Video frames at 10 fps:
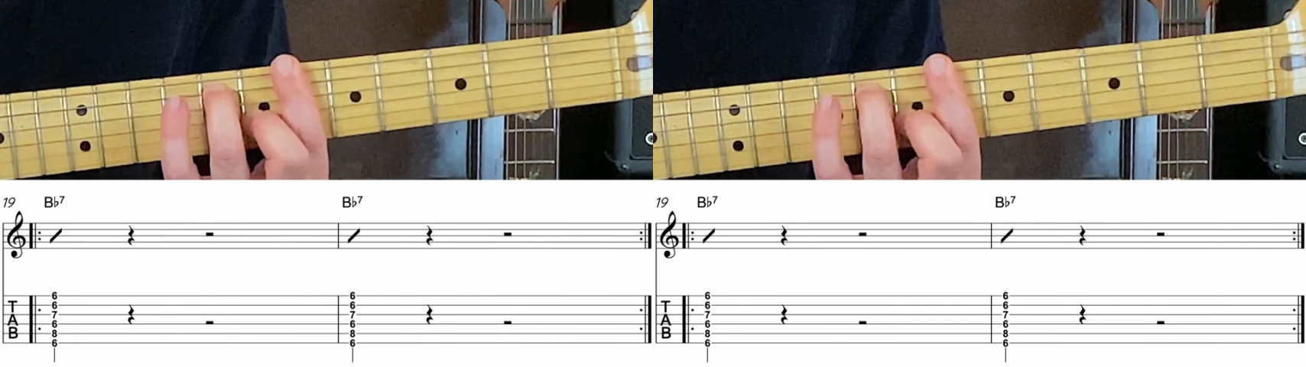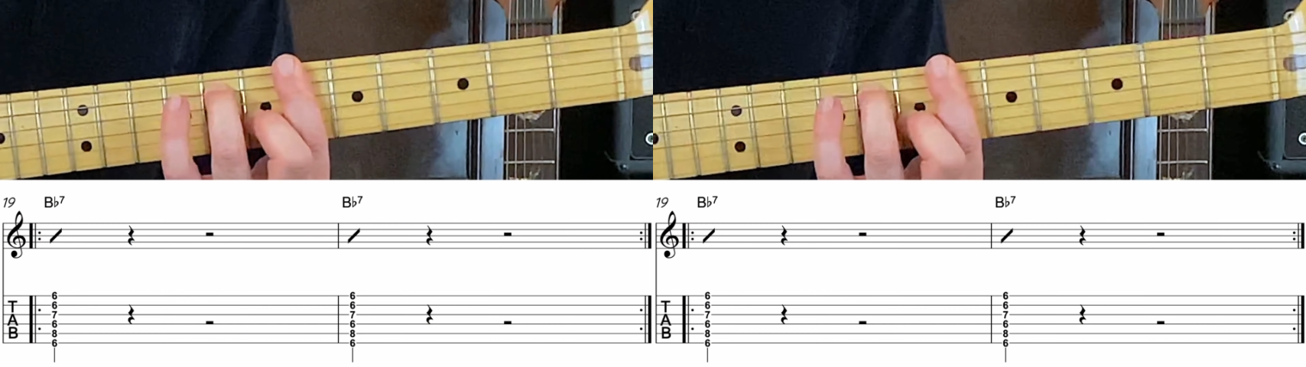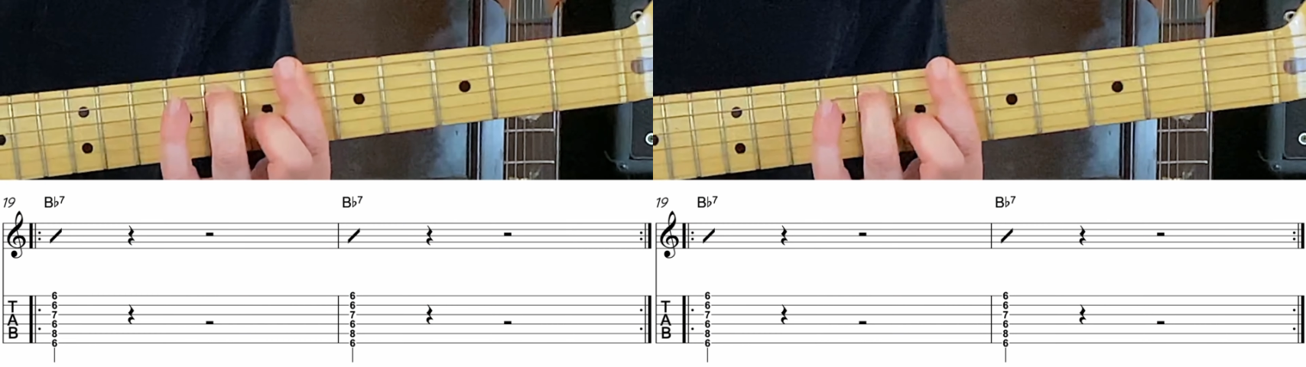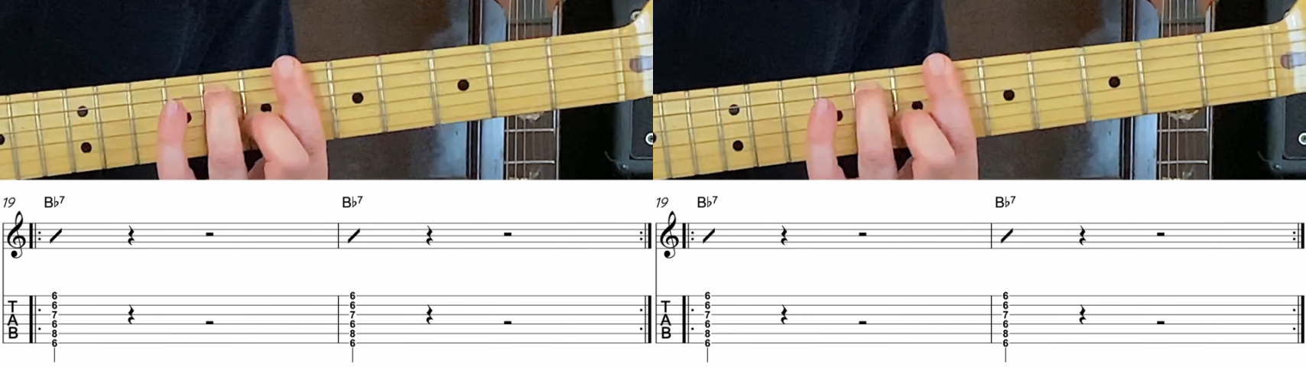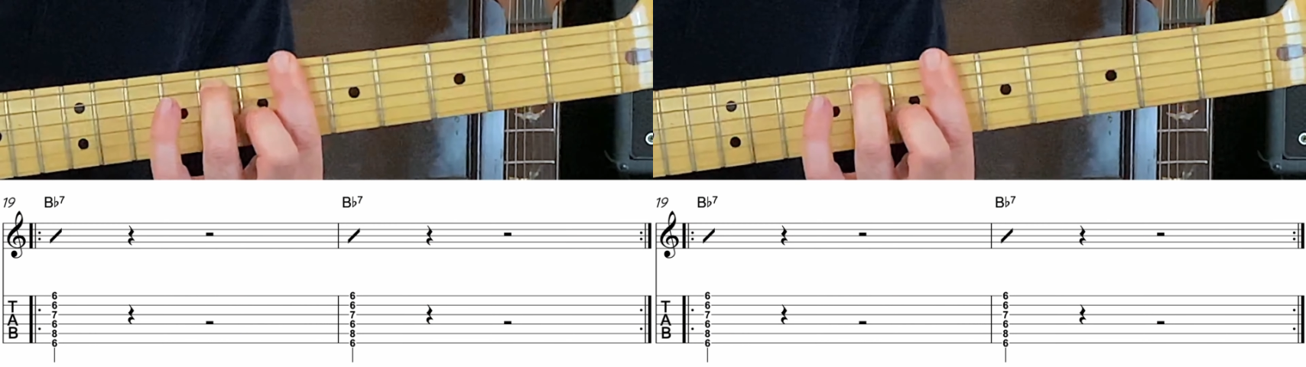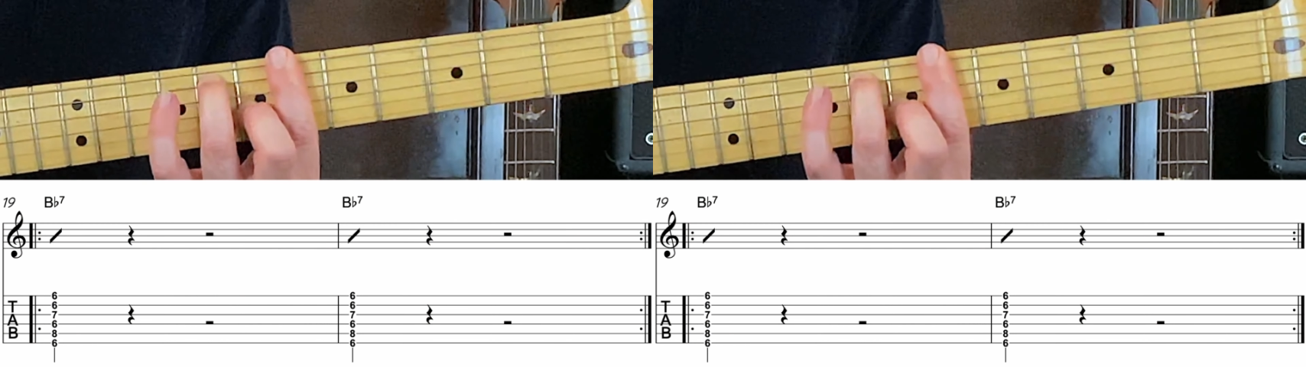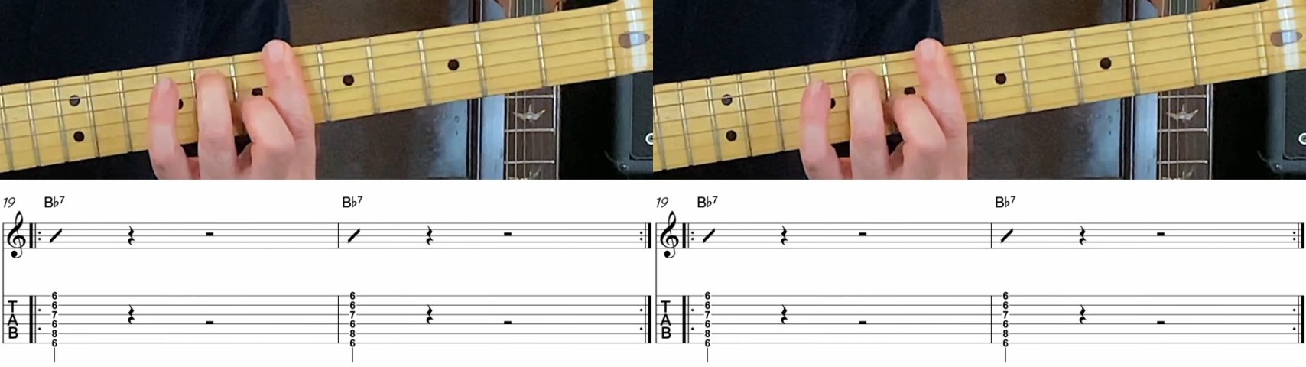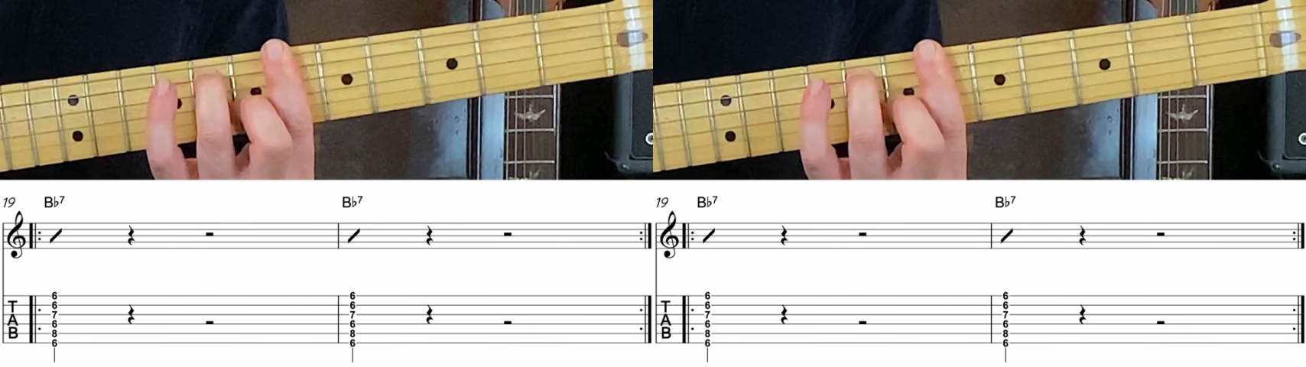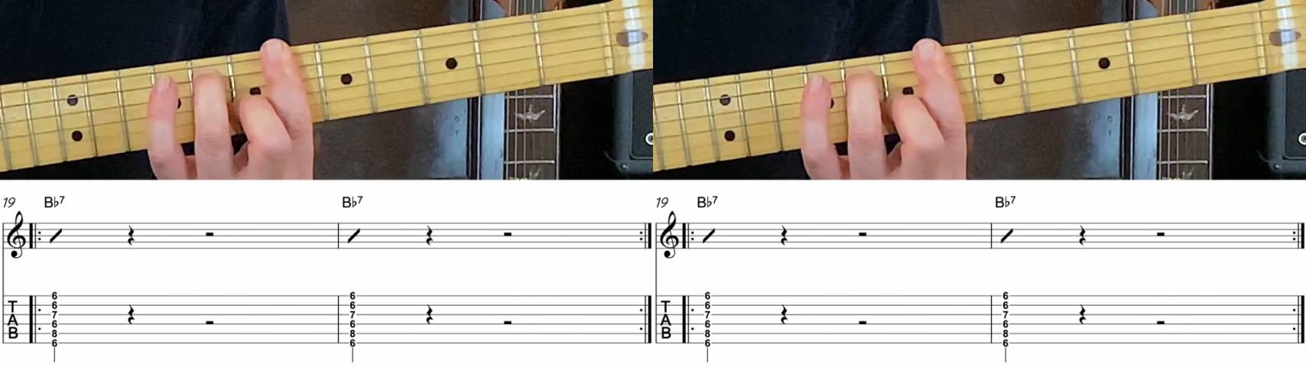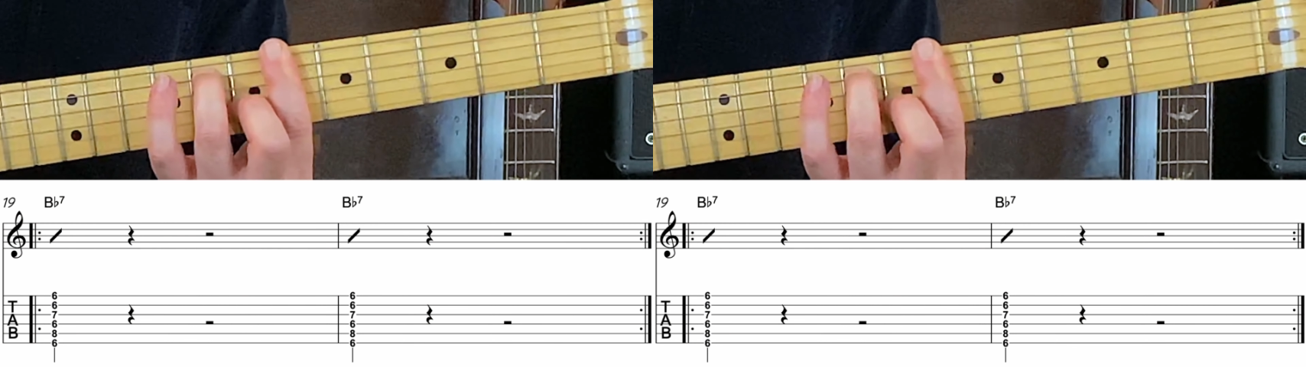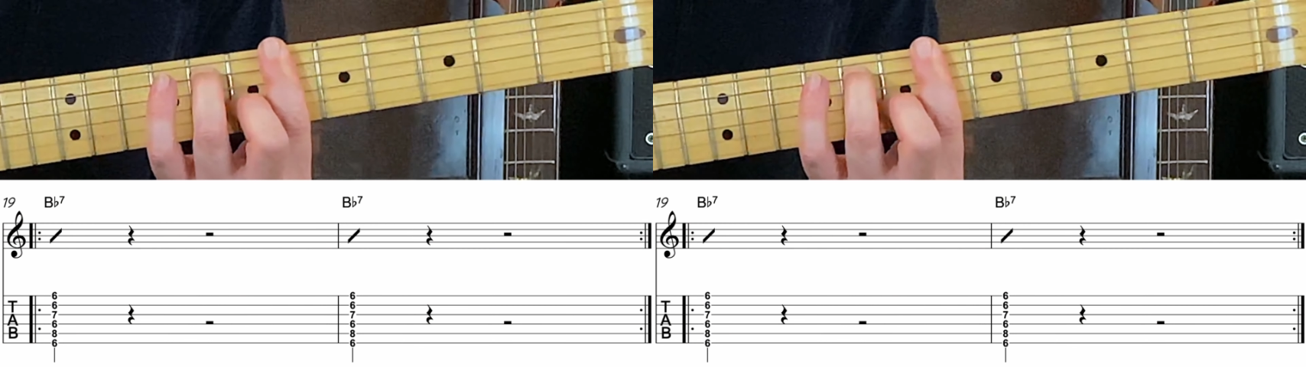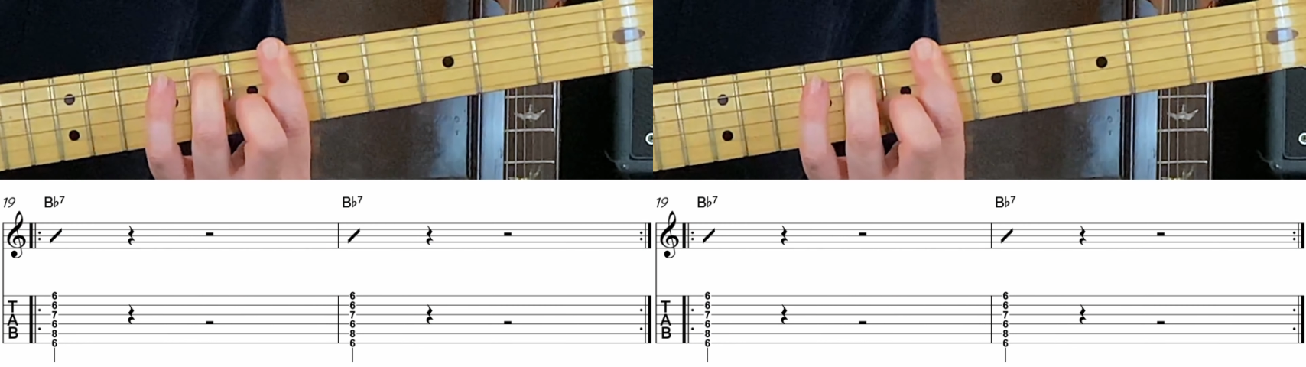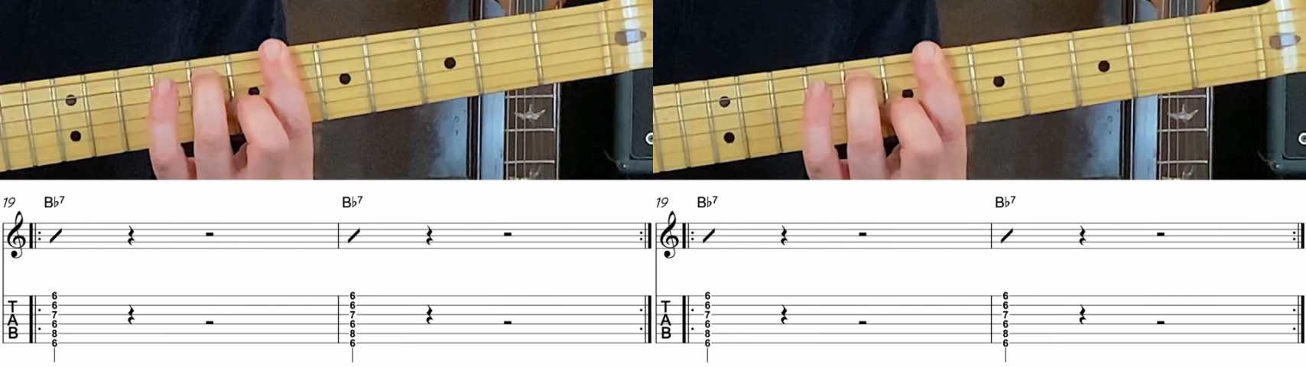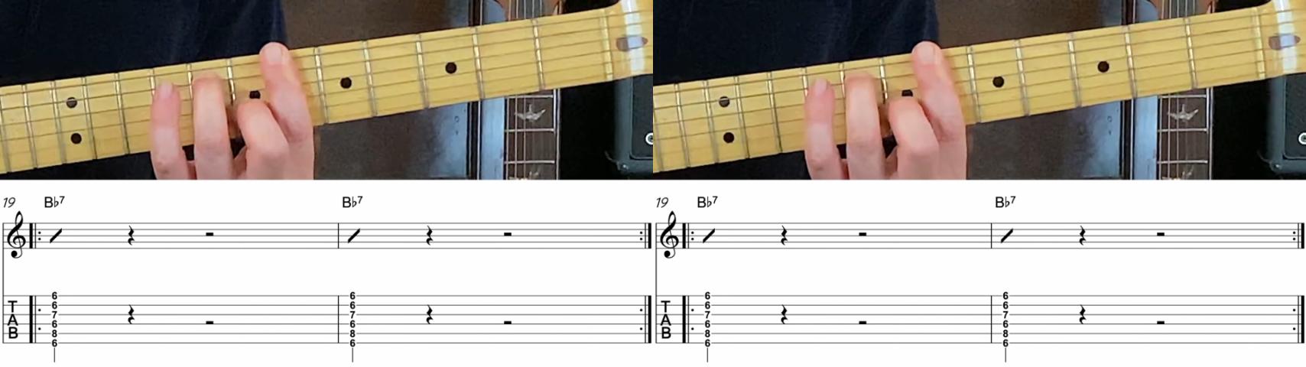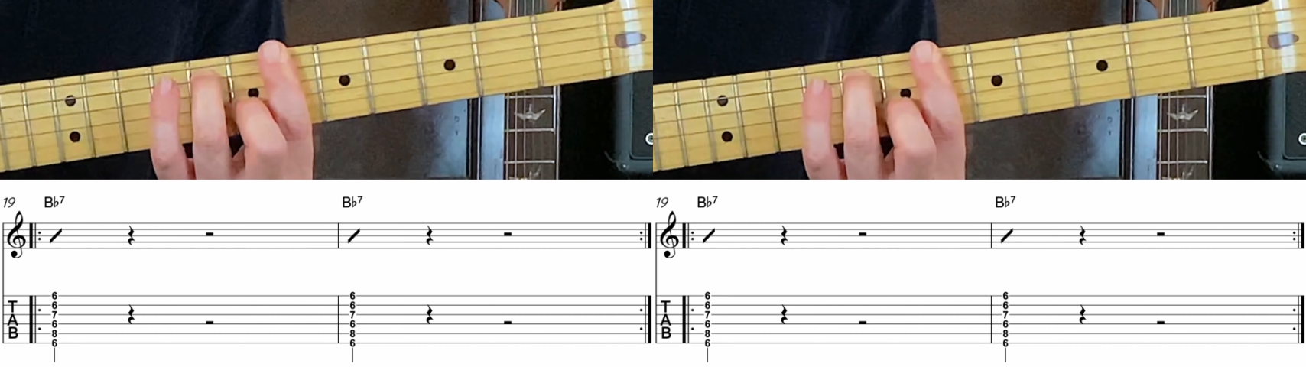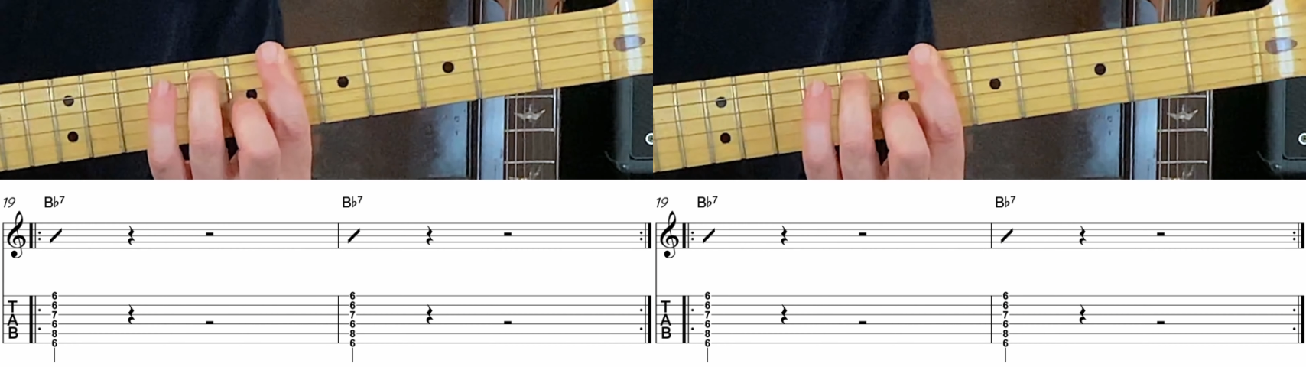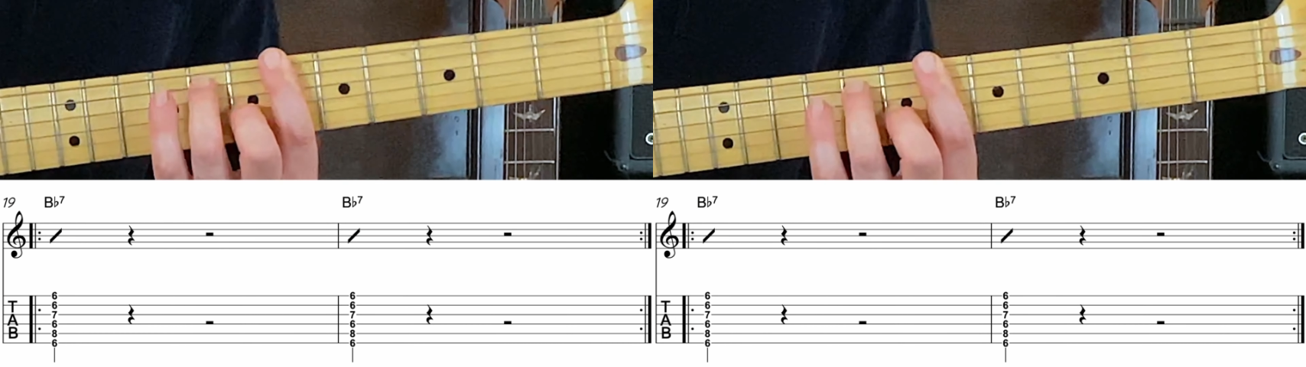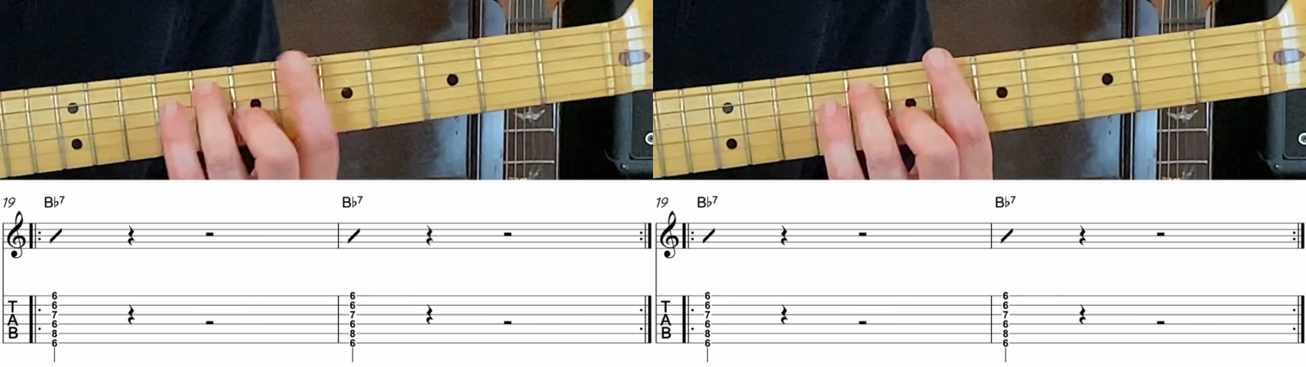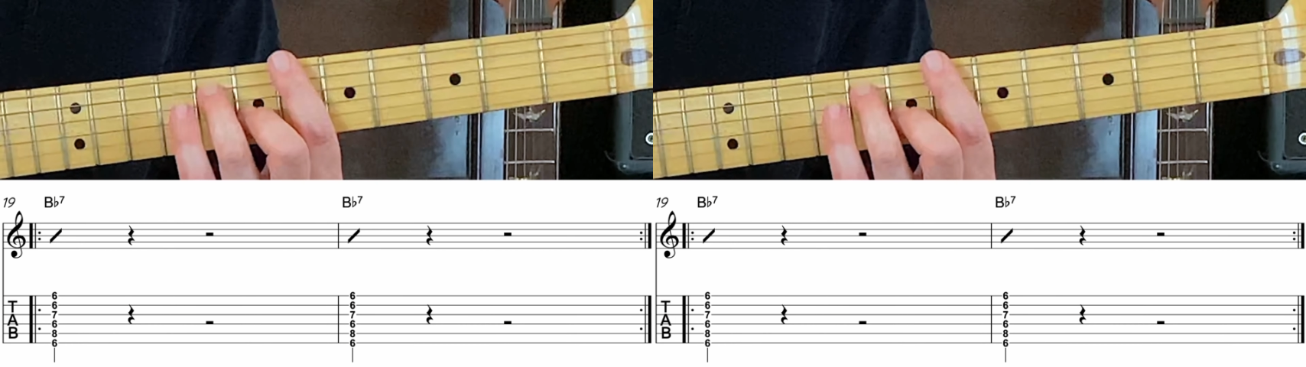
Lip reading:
(no speaker visible)